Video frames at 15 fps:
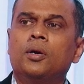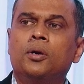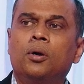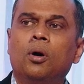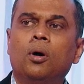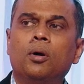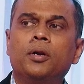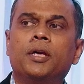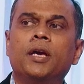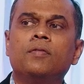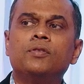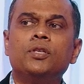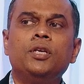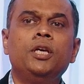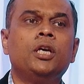God
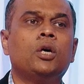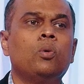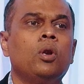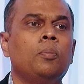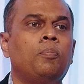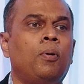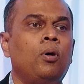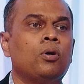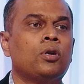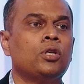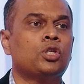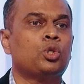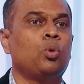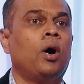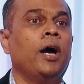gives equal
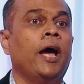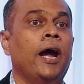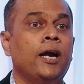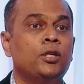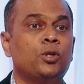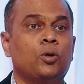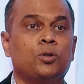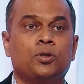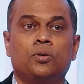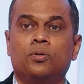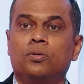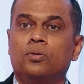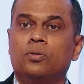importance to our heads also.